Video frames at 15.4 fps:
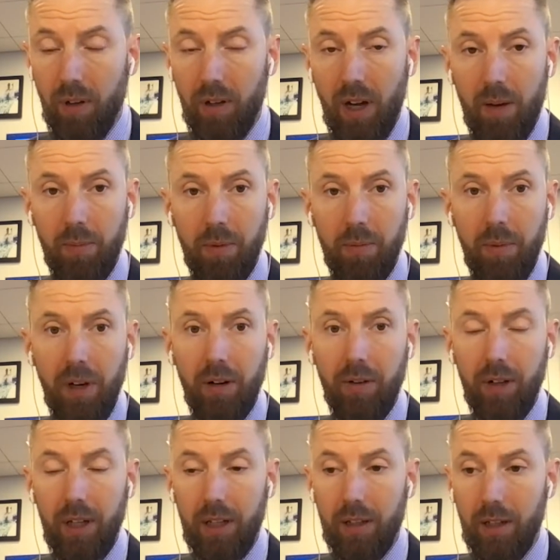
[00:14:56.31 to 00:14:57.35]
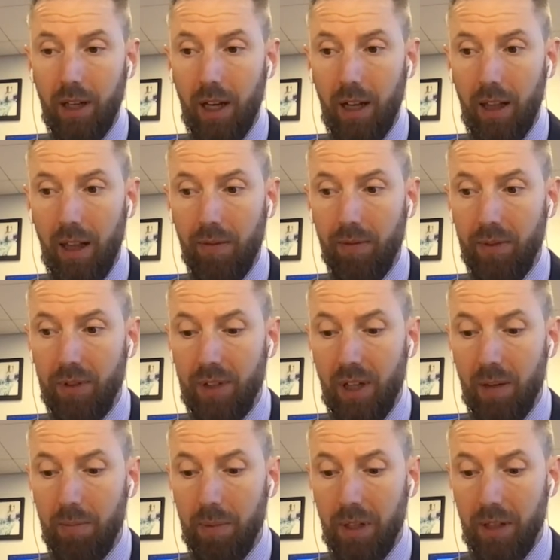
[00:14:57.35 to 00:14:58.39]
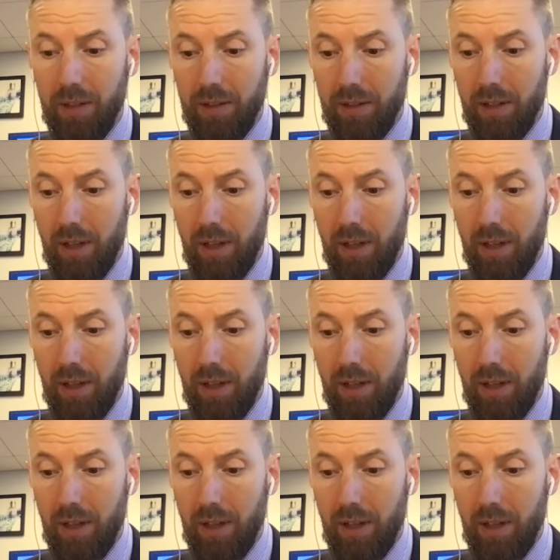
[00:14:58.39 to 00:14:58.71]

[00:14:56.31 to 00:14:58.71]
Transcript: complimentary, and to kind of level set, because